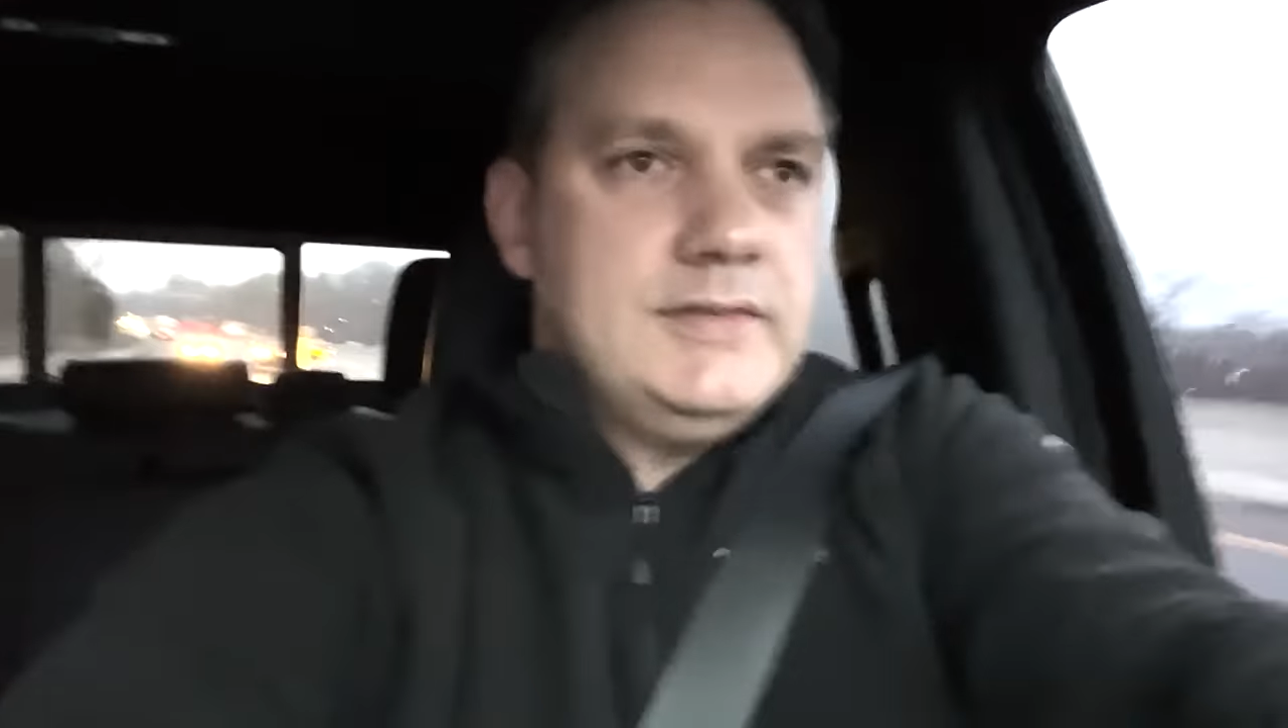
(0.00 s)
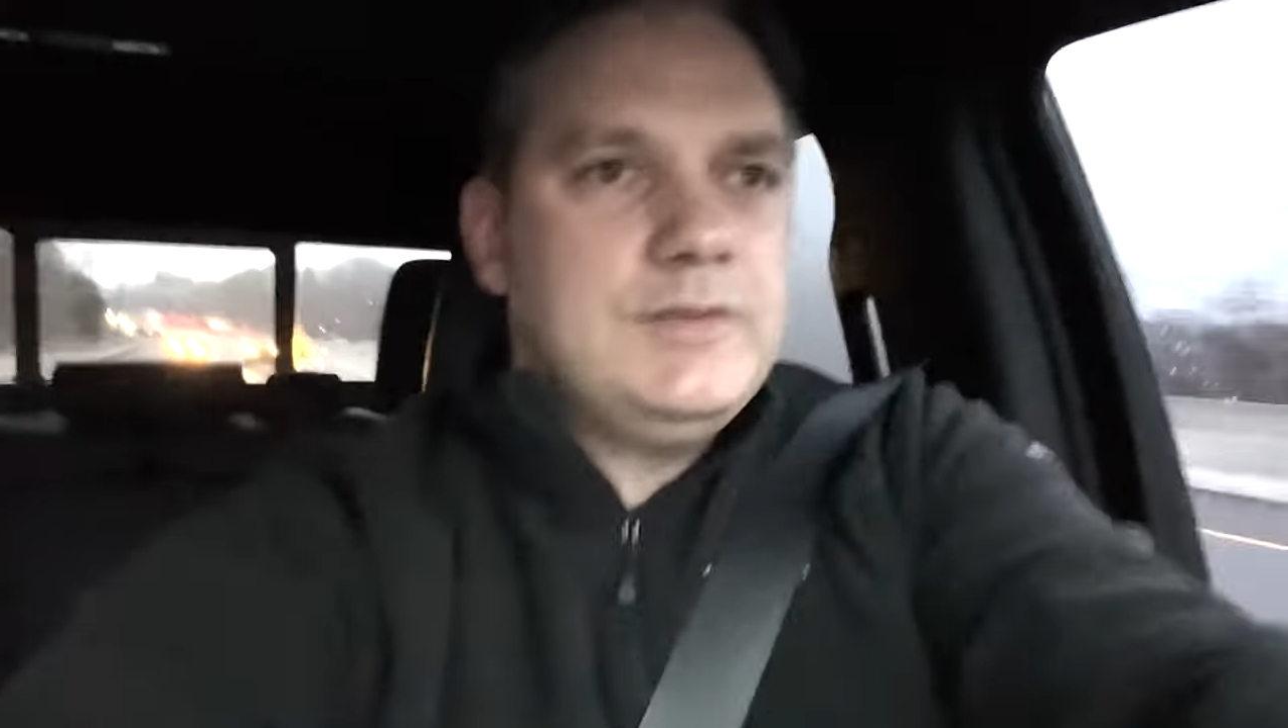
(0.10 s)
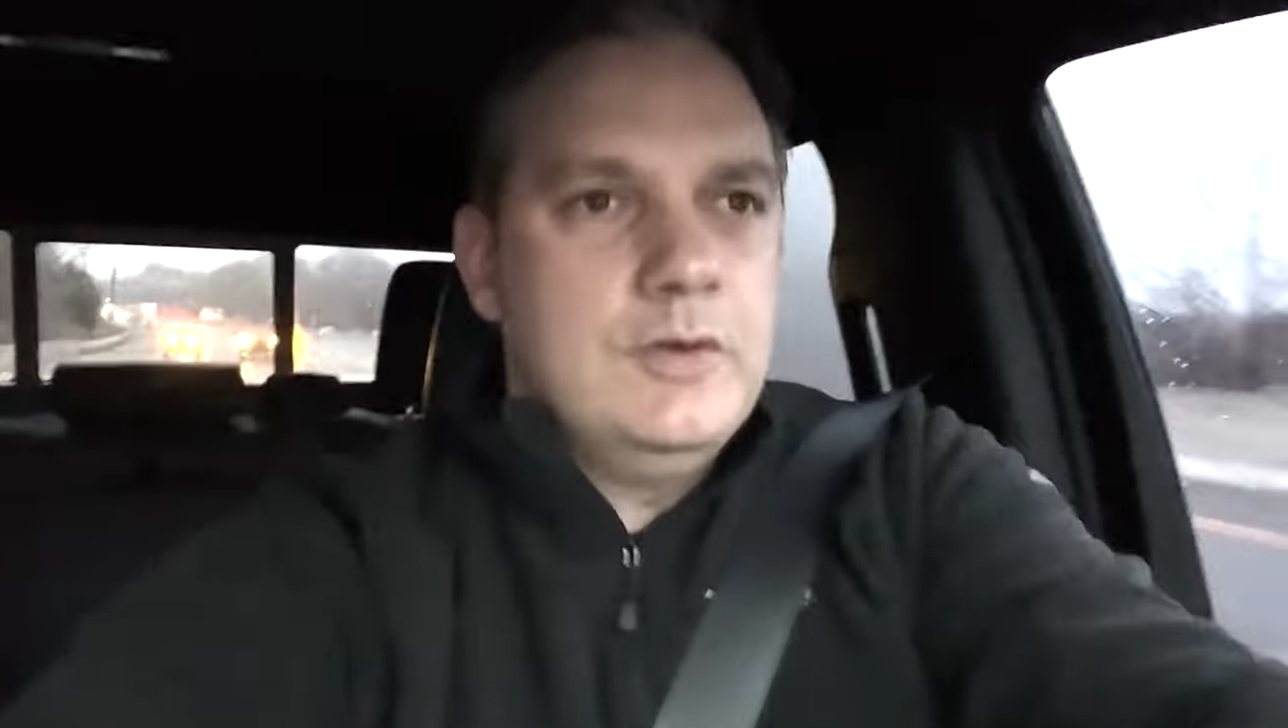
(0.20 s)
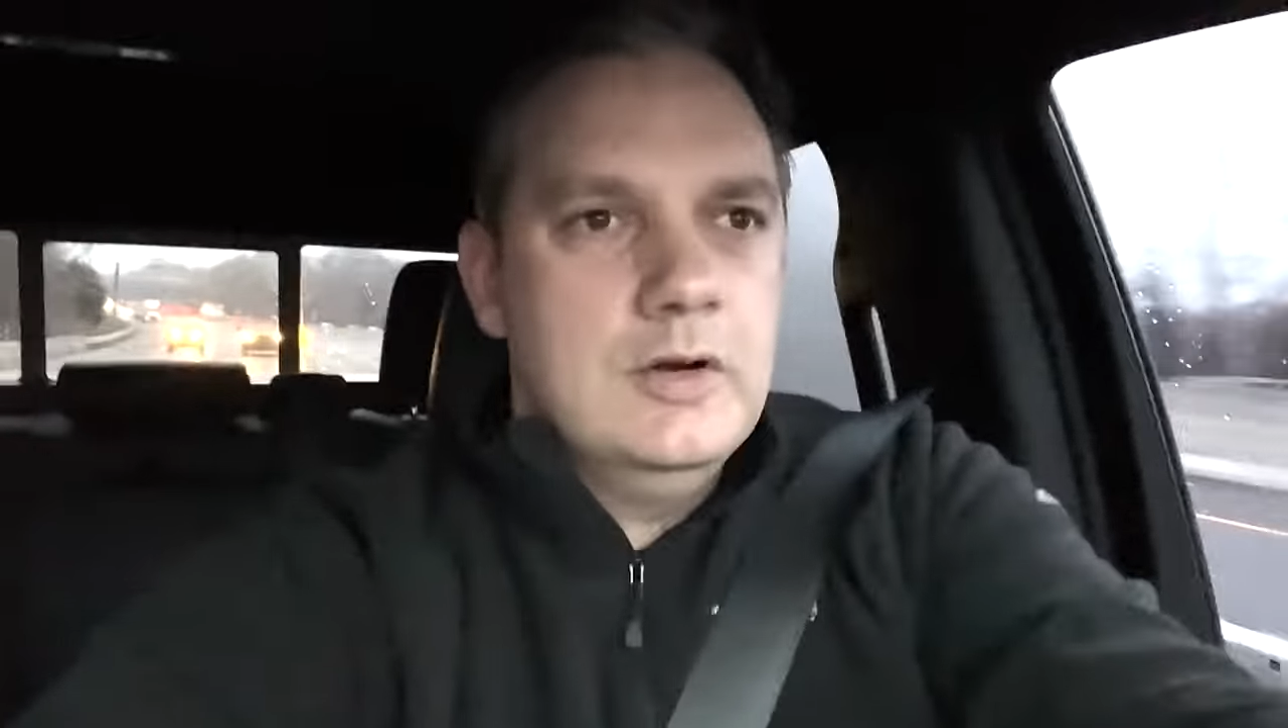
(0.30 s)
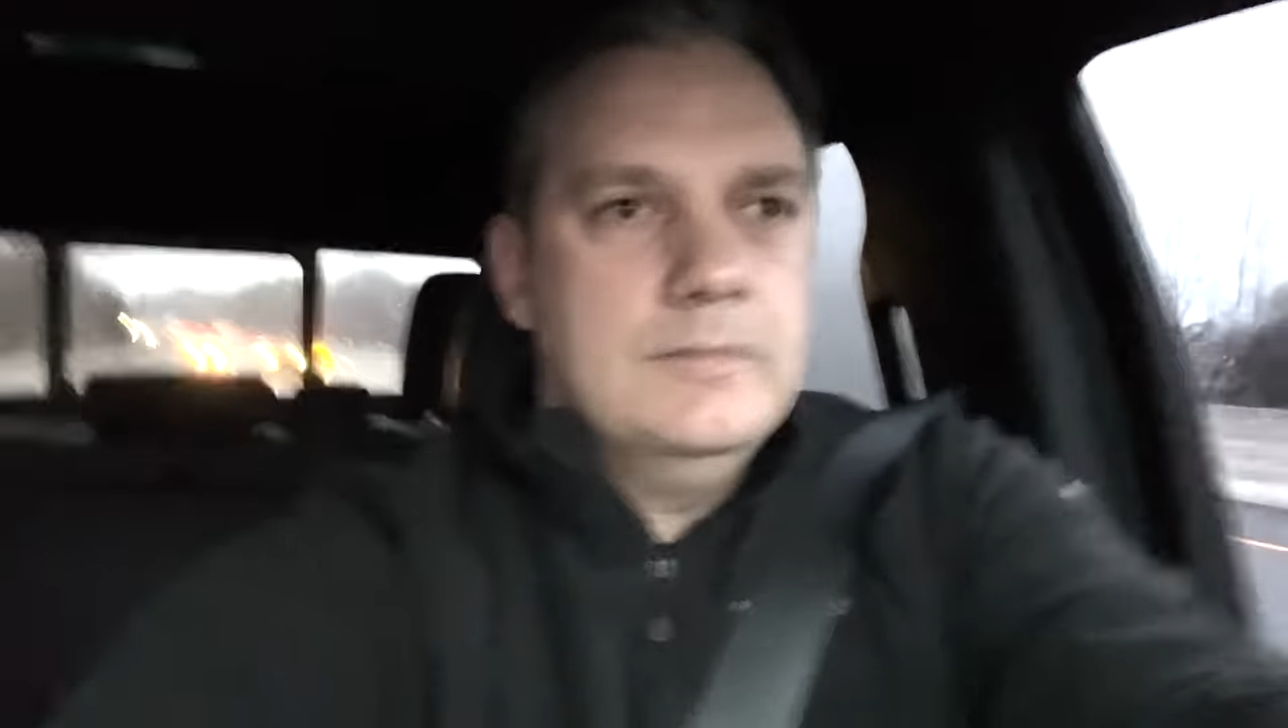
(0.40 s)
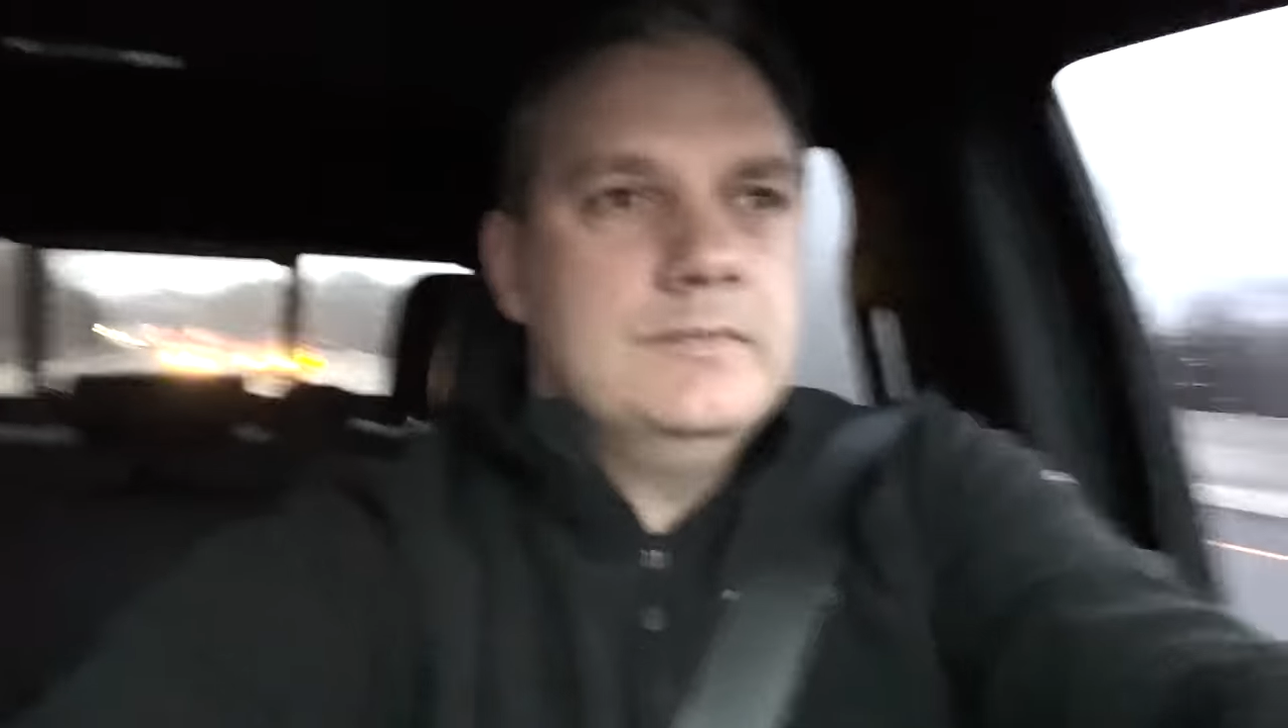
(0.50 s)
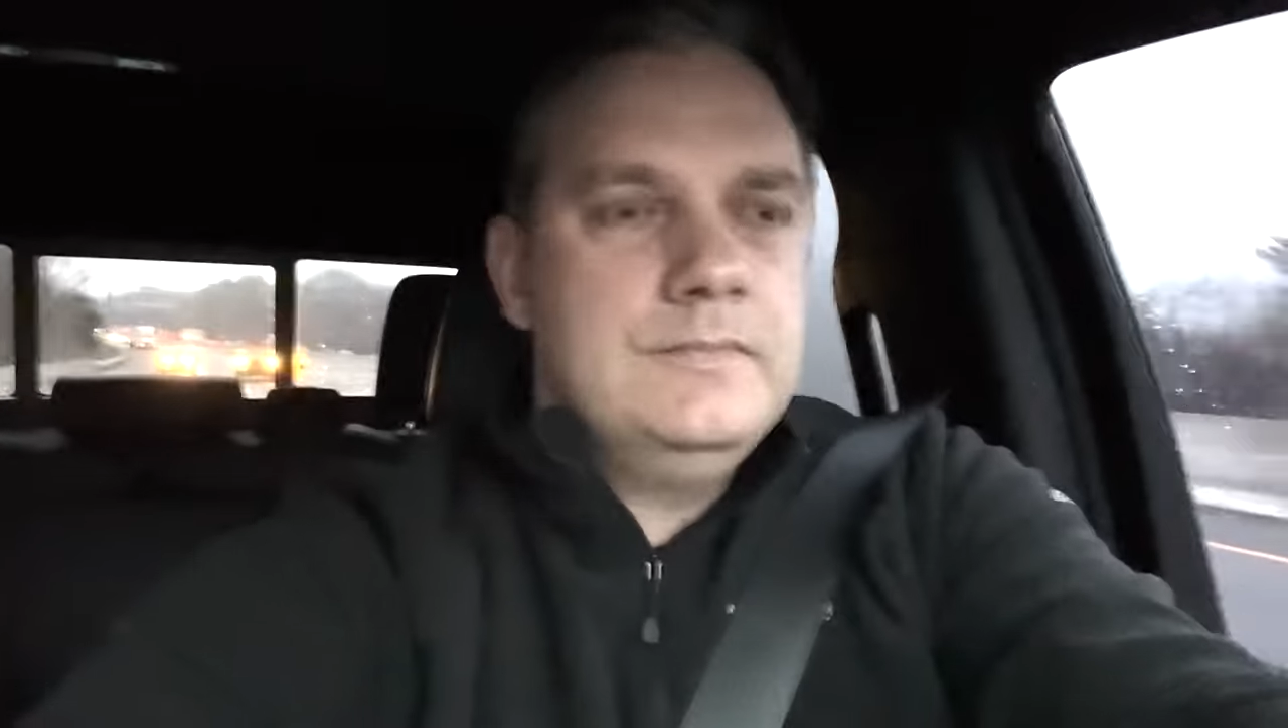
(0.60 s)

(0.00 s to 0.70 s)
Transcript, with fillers: storm